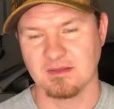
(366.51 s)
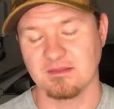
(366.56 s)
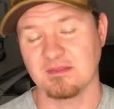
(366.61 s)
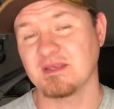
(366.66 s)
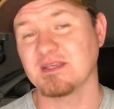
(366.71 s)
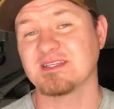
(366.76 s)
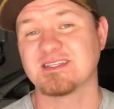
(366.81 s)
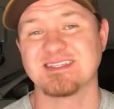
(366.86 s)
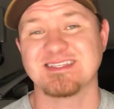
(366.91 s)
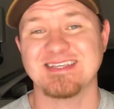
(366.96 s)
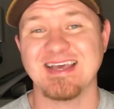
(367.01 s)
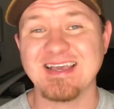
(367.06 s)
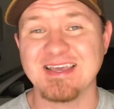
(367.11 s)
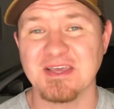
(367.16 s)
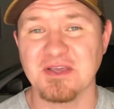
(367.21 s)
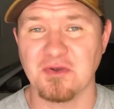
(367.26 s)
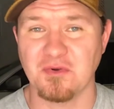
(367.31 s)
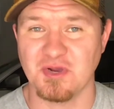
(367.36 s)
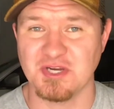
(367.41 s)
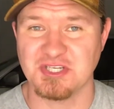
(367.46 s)
The
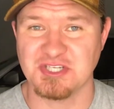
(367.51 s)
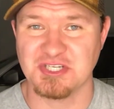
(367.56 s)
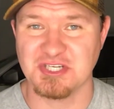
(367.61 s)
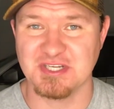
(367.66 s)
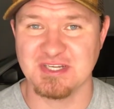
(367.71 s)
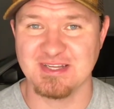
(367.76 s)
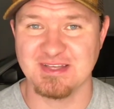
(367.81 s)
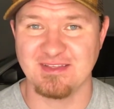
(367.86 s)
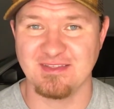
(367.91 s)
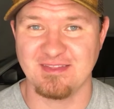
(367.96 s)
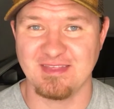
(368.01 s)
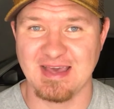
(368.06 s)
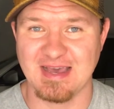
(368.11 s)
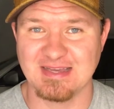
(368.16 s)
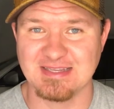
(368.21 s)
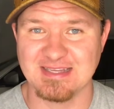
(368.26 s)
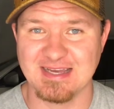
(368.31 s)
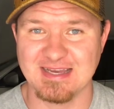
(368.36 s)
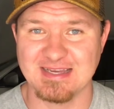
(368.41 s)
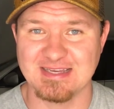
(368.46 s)
second question
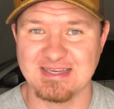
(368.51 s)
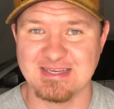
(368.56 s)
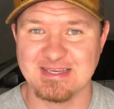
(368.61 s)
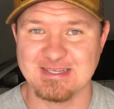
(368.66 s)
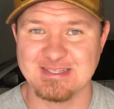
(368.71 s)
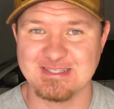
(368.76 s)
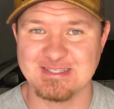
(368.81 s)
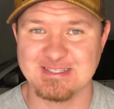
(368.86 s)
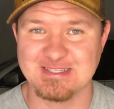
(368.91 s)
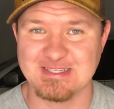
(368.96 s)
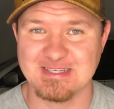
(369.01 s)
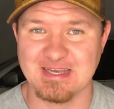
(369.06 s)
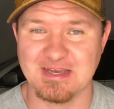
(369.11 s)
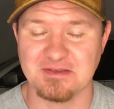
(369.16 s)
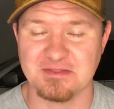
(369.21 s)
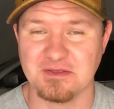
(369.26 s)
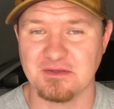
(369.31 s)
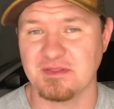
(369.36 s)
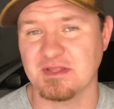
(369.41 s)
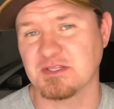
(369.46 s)
that I see
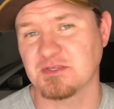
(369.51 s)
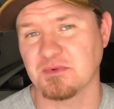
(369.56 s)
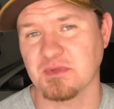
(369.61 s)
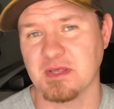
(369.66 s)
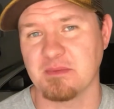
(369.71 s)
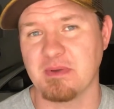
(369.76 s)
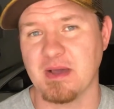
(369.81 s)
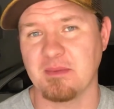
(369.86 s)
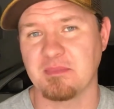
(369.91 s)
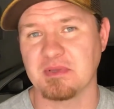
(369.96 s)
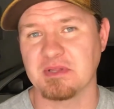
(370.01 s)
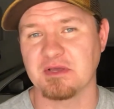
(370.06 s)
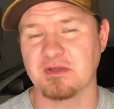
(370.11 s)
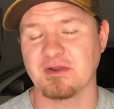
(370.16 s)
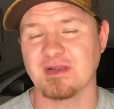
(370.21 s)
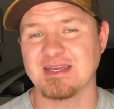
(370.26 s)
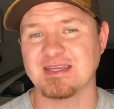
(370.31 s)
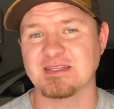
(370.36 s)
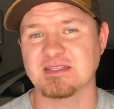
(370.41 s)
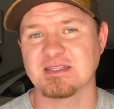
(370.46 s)
out there that's really
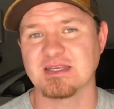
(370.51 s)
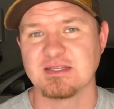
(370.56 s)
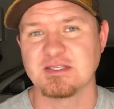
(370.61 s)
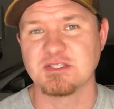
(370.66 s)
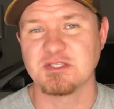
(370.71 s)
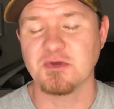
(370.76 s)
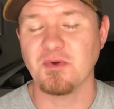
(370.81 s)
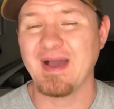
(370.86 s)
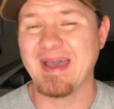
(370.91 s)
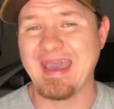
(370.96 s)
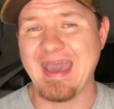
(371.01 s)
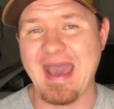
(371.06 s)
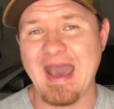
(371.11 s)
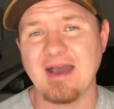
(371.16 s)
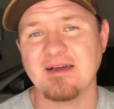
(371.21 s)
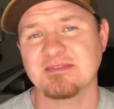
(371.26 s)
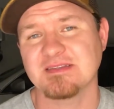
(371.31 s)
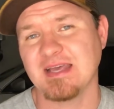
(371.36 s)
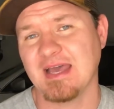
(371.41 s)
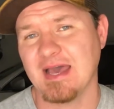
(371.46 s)
popular is Do I
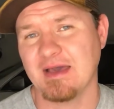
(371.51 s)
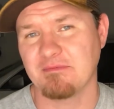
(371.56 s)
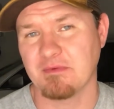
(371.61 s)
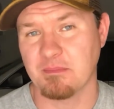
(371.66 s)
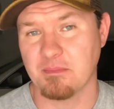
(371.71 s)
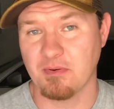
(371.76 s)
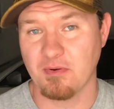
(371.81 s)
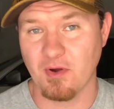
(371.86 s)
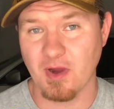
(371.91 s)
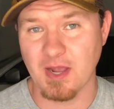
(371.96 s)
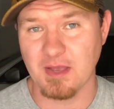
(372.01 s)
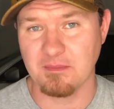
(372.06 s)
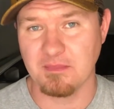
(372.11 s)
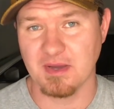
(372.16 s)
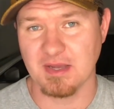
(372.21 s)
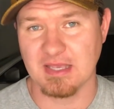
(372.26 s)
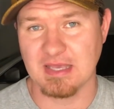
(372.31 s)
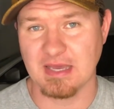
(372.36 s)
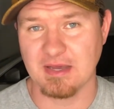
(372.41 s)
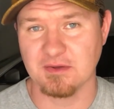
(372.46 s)
have to have a
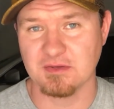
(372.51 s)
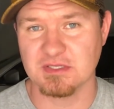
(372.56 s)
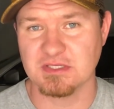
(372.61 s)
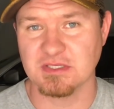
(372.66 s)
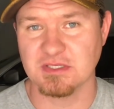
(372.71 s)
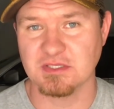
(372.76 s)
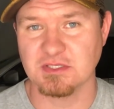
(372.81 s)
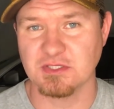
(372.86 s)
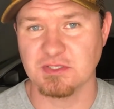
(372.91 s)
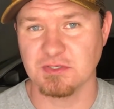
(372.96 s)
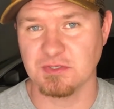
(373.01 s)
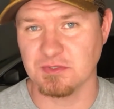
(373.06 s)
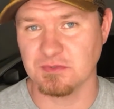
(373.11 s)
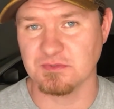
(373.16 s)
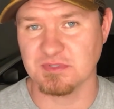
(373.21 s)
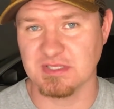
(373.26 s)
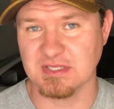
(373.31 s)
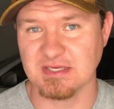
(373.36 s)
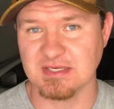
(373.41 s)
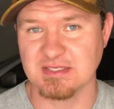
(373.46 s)
Prime account to
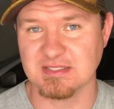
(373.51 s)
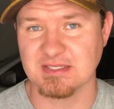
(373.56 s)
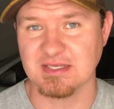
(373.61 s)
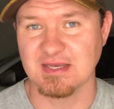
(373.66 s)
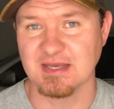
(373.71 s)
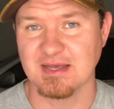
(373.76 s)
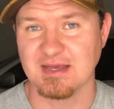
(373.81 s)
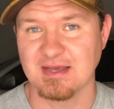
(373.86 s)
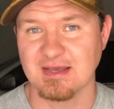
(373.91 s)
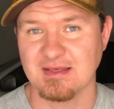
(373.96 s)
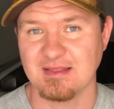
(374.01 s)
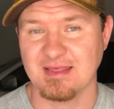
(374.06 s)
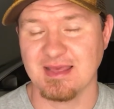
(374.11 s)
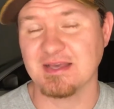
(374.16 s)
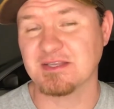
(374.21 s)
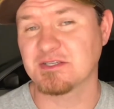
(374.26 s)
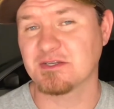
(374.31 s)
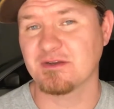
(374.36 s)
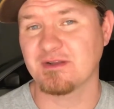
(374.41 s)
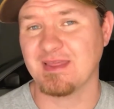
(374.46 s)
use this?
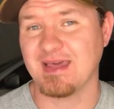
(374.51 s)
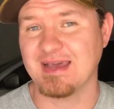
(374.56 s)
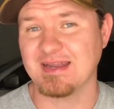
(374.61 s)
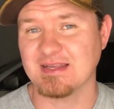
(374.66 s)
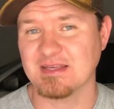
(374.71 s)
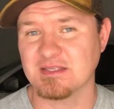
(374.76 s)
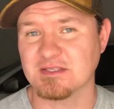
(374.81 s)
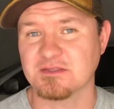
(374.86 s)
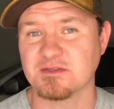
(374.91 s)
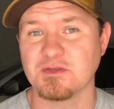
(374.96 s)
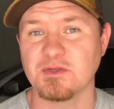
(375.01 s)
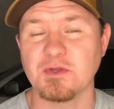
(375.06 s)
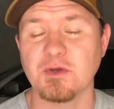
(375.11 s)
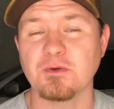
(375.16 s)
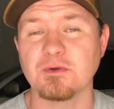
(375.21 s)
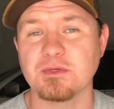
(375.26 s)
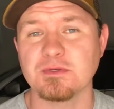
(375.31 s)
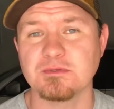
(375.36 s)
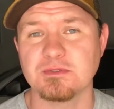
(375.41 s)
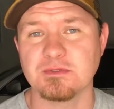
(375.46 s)
The answer to that is
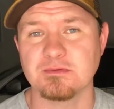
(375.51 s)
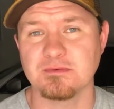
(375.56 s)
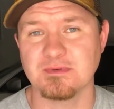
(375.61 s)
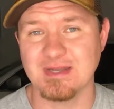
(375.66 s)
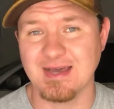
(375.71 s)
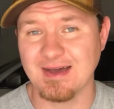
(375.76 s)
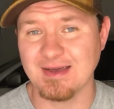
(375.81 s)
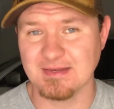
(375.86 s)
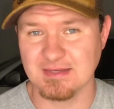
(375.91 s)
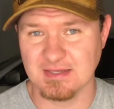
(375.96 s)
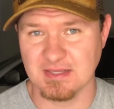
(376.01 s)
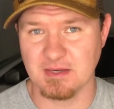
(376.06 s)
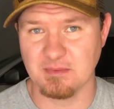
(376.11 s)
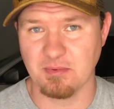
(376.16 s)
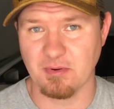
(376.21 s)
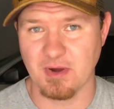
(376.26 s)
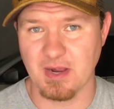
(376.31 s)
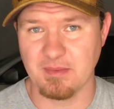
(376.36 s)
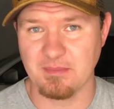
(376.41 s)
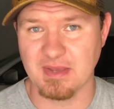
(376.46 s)
no, you do not need a
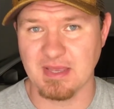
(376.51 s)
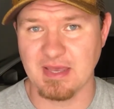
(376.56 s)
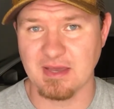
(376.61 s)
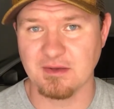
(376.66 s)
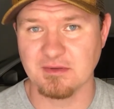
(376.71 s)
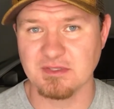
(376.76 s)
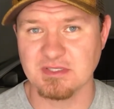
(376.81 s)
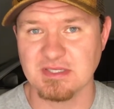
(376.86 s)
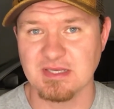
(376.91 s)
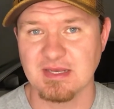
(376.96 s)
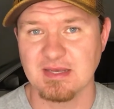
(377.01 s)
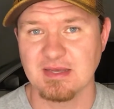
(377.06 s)
Prime account.